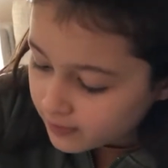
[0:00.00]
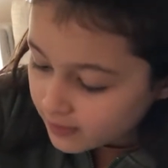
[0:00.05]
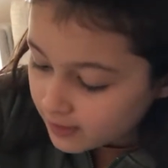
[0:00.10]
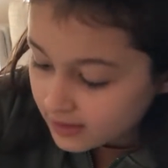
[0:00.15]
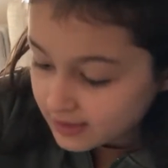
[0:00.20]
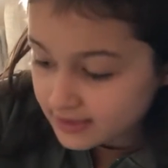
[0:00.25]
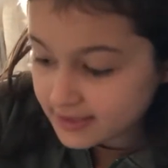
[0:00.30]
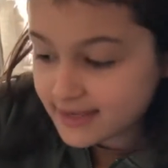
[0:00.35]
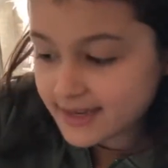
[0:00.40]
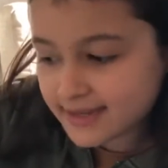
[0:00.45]

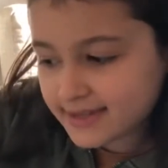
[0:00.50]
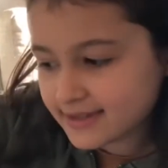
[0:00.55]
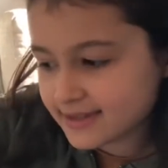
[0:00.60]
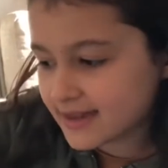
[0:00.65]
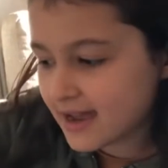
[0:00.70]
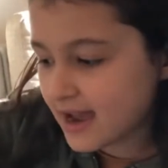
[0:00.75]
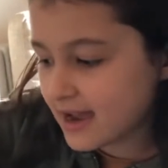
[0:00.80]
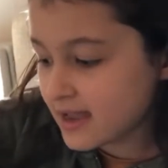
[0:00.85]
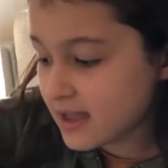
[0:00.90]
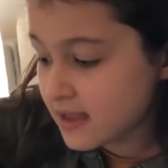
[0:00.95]
This
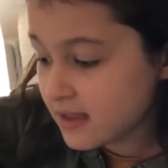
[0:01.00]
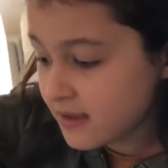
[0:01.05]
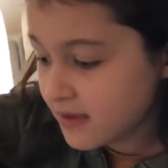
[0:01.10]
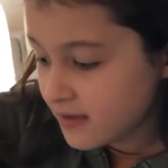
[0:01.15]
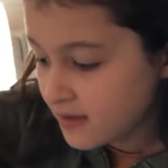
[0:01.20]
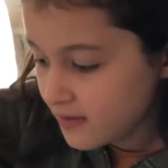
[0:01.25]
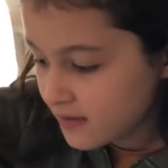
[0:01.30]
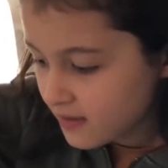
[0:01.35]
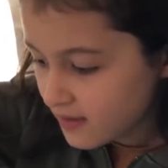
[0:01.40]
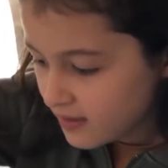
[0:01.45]
side
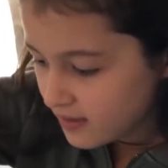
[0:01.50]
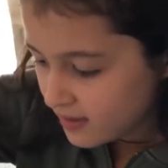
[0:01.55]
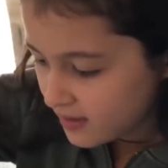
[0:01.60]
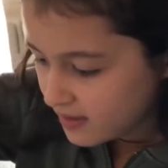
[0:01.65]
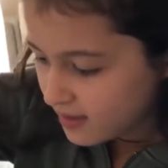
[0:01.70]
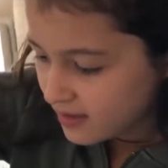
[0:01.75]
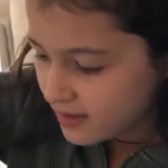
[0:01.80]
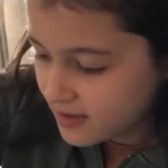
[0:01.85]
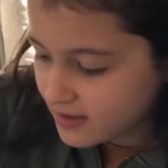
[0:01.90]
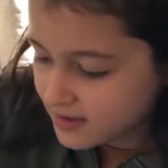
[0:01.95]

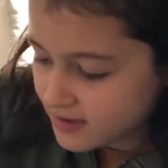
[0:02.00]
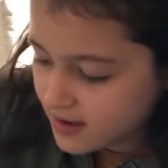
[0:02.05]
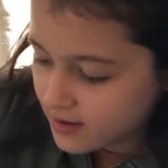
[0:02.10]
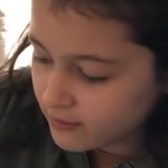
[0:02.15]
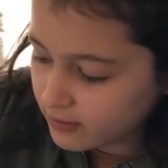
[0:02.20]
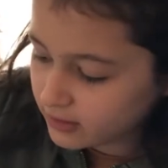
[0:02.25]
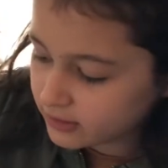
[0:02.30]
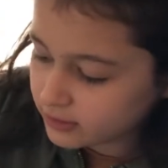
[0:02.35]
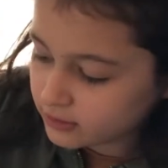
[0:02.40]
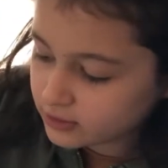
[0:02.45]
is
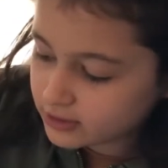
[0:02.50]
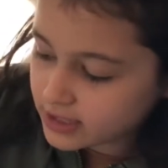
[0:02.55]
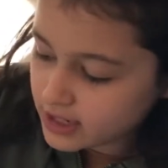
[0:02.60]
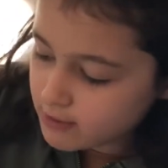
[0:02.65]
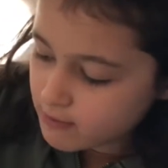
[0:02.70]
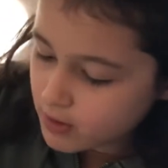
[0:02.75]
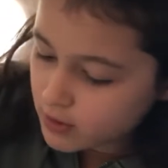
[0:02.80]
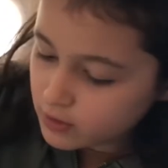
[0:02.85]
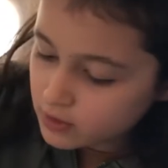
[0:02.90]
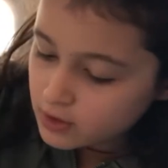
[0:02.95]
equal to
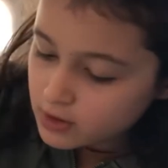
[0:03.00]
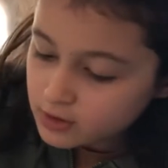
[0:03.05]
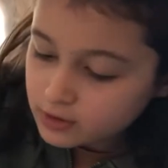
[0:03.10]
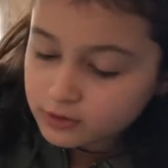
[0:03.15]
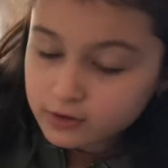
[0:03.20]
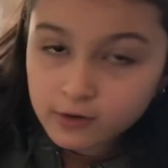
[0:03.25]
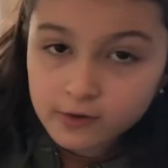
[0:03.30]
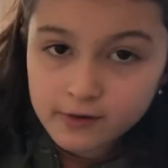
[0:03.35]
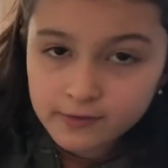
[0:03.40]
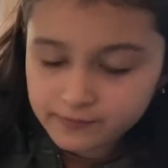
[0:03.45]
0.
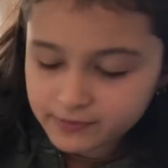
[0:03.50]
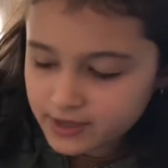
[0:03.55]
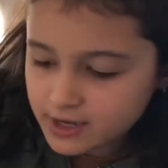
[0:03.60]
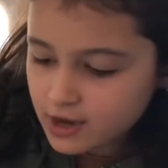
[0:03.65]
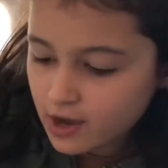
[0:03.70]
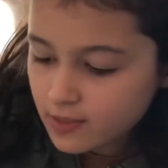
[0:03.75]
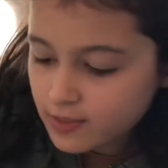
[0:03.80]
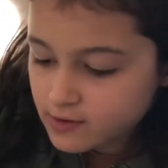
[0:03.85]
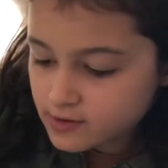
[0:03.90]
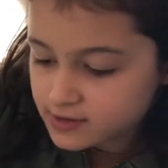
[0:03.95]
So if the
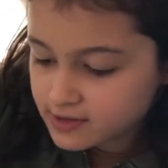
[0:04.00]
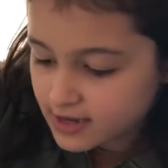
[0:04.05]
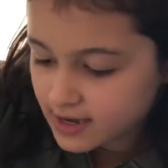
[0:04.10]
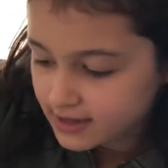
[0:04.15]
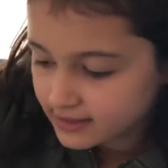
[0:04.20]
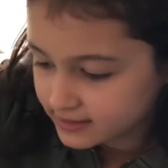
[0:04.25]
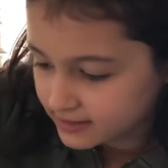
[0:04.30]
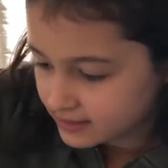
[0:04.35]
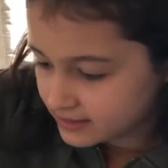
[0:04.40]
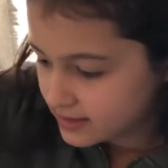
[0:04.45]
other
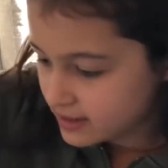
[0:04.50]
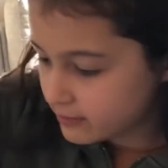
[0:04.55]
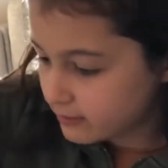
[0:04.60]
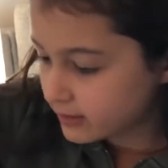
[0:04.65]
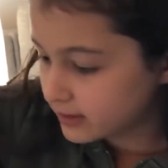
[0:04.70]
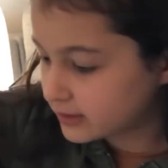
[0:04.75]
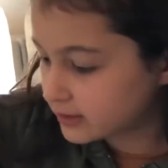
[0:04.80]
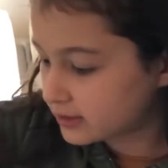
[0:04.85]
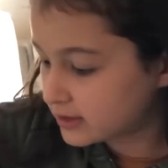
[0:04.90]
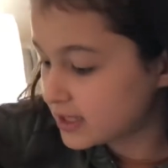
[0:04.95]
side is
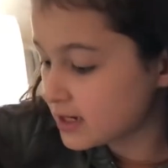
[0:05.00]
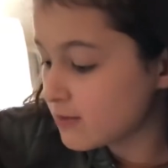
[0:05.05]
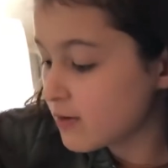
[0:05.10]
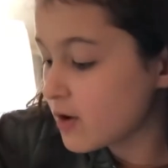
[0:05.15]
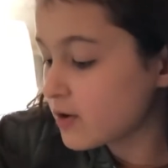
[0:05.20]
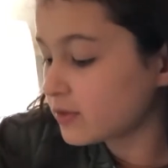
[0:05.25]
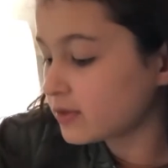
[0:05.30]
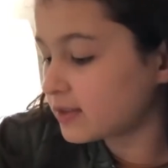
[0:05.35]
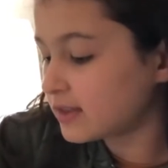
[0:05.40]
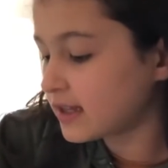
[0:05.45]
equal to 0,
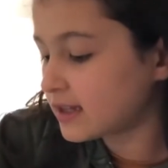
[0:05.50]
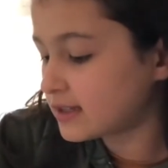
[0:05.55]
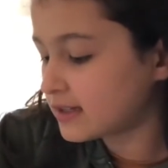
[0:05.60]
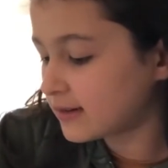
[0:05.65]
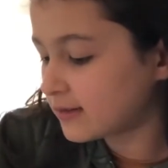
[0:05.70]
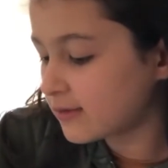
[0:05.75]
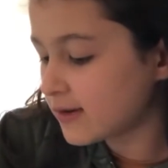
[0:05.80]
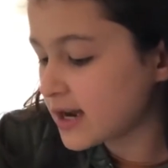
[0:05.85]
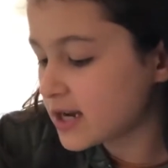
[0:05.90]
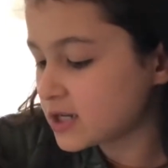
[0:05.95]
this
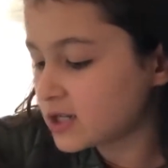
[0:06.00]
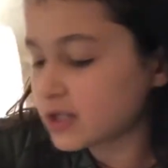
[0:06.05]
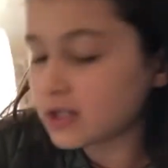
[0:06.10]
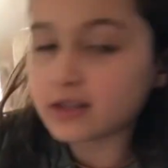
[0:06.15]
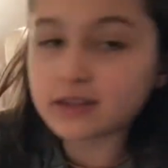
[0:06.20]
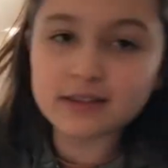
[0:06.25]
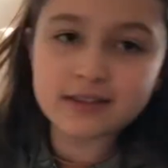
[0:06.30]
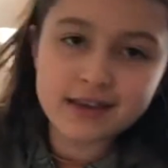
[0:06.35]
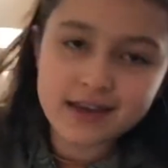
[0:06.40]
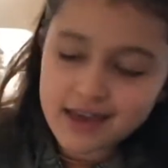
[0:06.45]

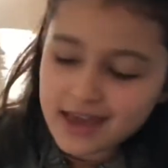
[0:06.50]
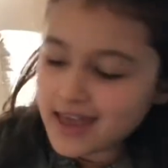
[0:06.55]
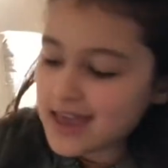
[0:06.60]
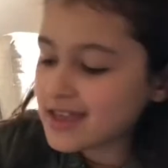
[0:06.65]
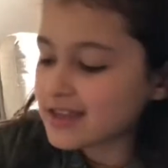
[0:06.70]
equation is